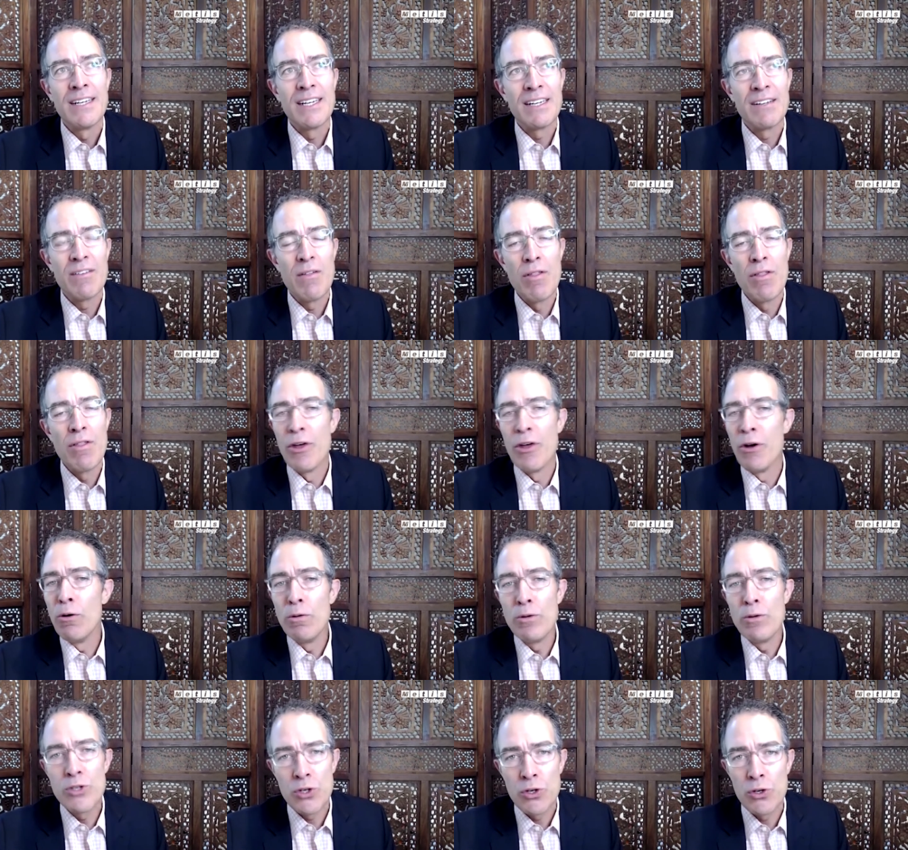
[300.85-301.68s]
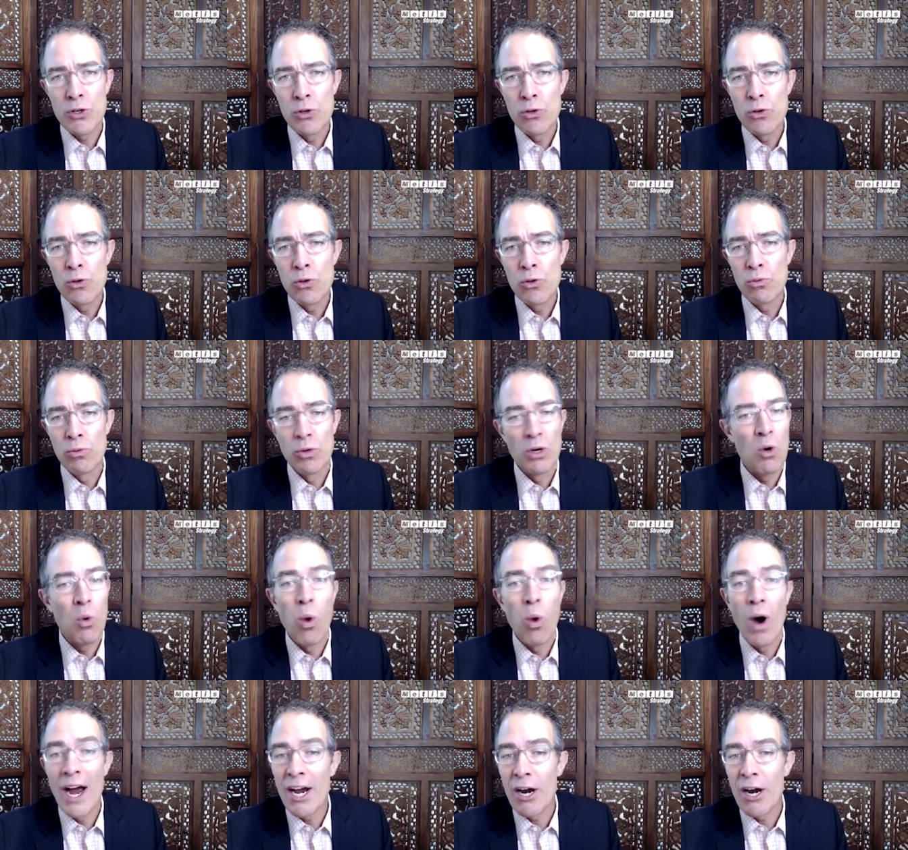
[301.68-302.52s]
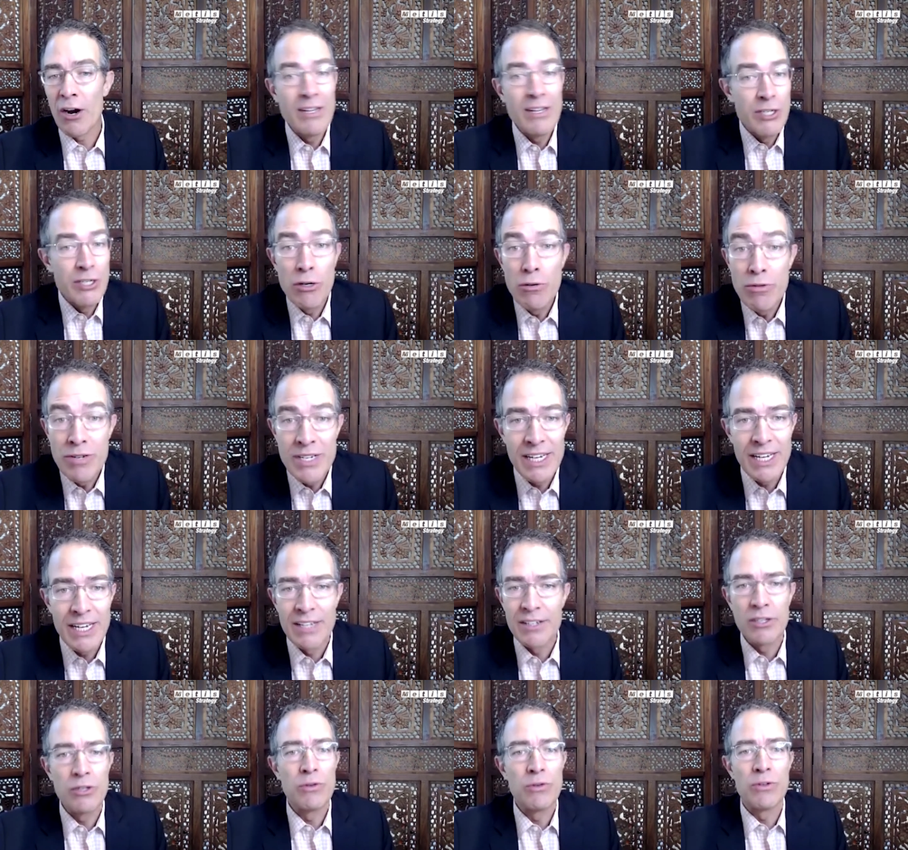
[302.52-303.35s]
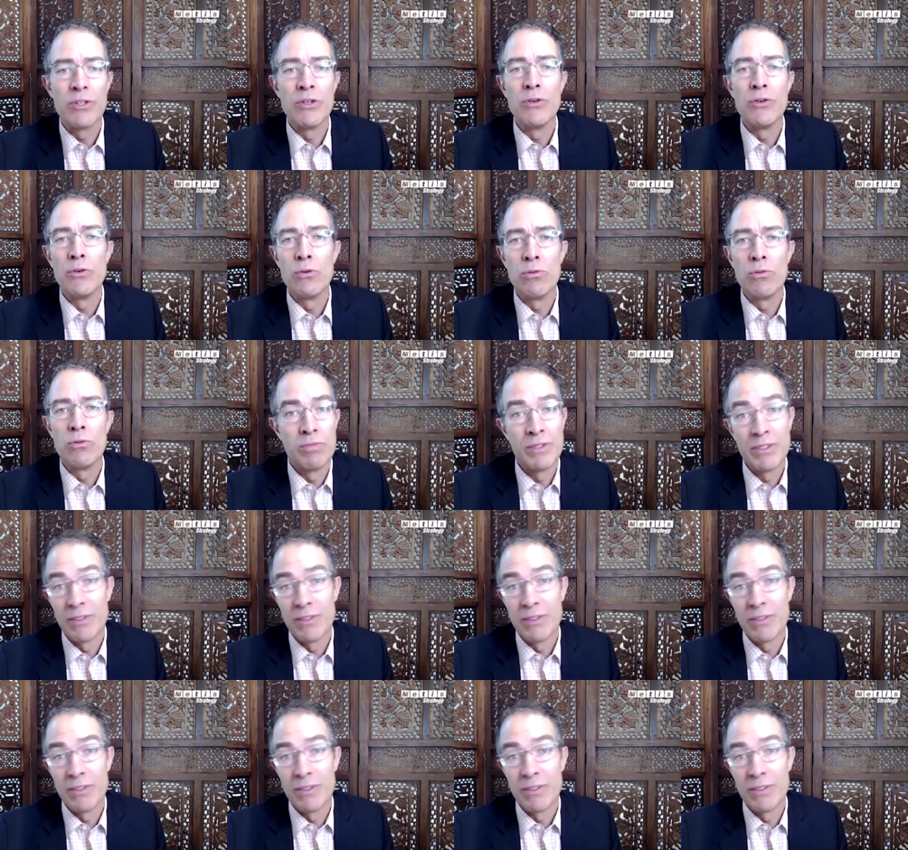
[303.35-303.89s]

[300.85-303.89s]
eh, those who require, as you did, you, you